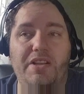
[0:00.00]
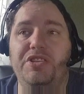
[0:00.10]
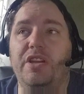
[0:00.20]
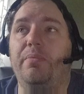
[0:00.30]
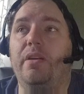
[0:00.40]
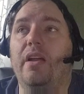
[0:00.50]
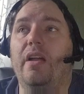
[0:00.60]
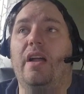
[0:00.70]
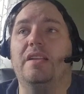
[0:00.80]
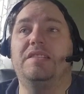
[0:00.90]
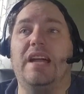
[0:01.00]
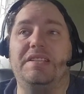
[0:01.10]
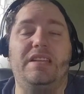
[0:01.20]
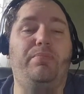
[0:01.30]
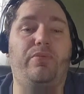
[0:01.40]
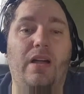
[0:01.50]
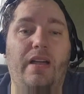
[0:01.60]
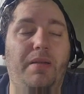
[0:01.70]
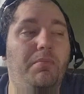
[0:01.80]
ship, Azati Prime.